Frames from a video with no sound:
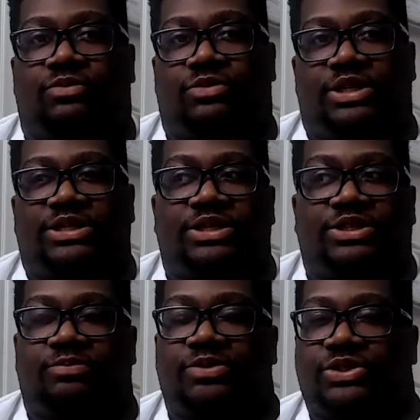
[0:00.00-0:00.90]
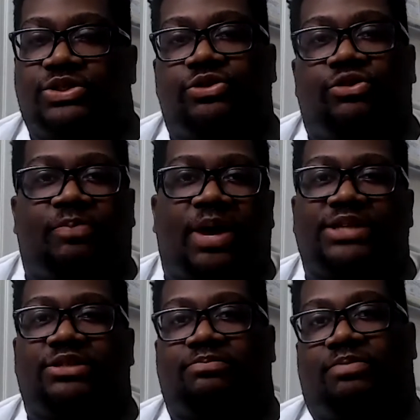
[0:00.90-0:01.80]
This is the Pursuit of
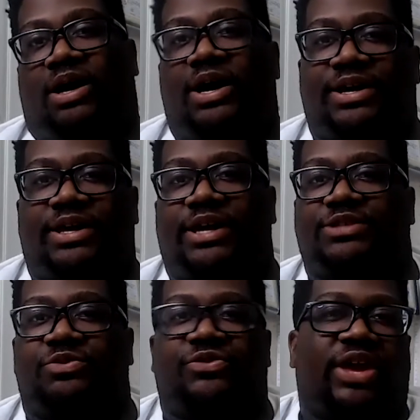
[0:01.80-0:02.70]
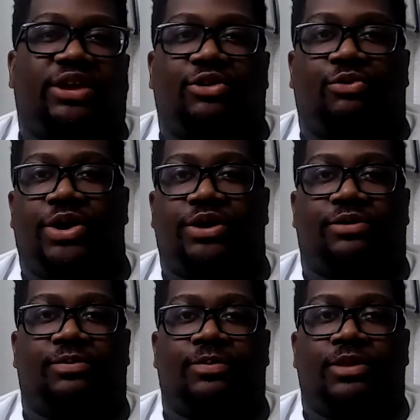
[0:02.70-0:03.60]
Passion podcast with Noel.
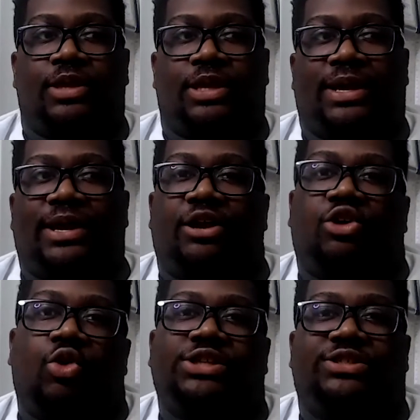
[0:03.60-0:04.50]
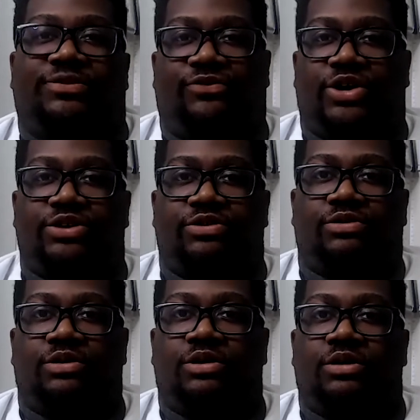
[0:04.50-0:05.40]
And I got a question for you.
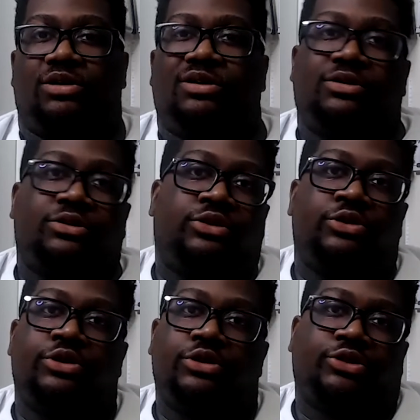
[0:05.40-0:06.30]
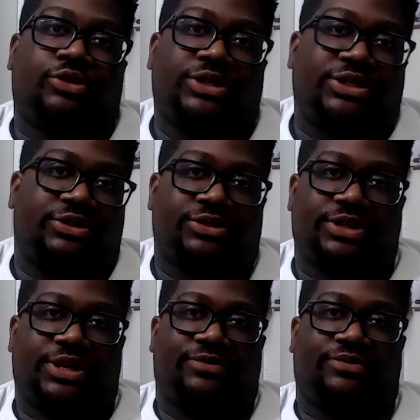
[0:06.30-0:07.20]
Do you trust
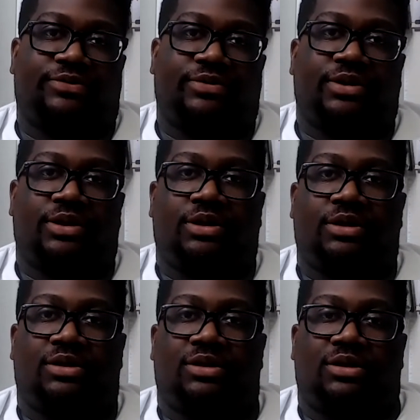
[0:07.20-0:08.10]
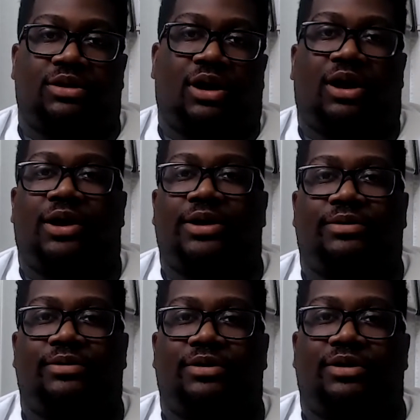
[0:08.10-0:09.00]
yourself? All
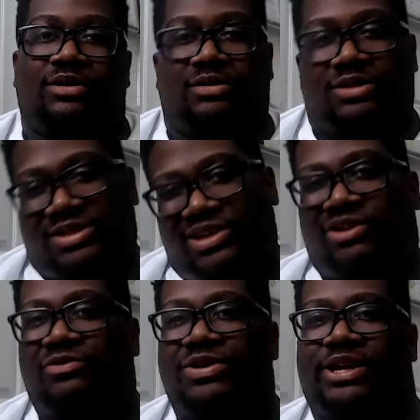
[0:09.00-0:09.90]
right, let's get on with the